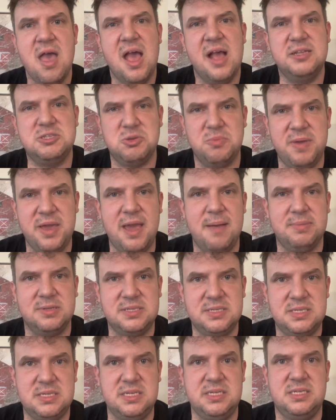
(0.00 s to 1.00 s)
And so being able
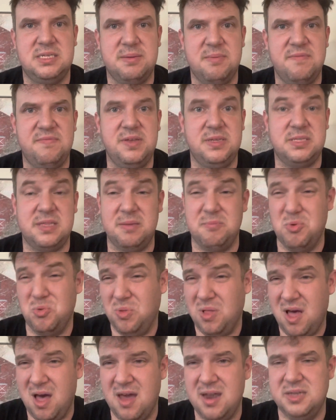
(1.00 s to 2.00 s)
to see some of these, I think
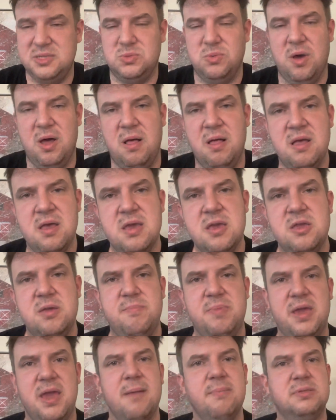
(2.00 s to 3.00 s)
Mulan as well,
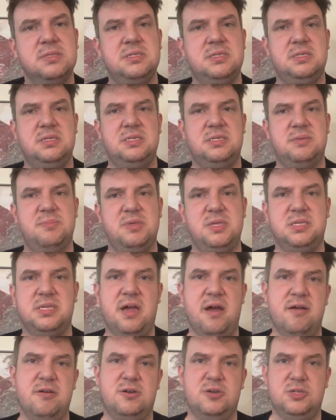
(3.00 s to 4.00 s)
being able to see some of these
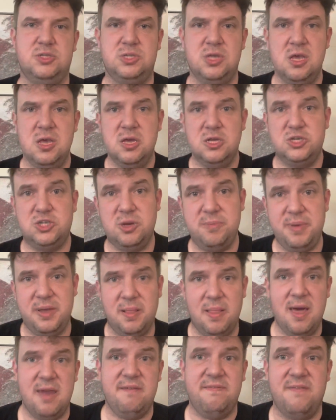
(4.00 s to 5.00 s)
characters should be
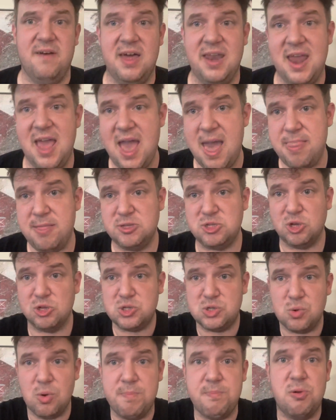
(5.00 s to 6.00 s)
a lot of fun. And there's
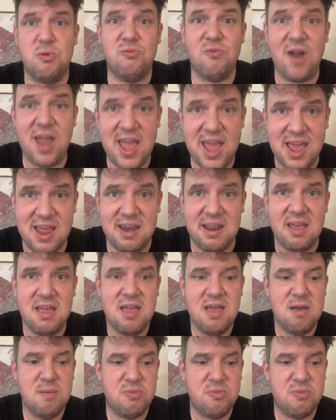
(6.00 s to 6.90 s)
also a parade.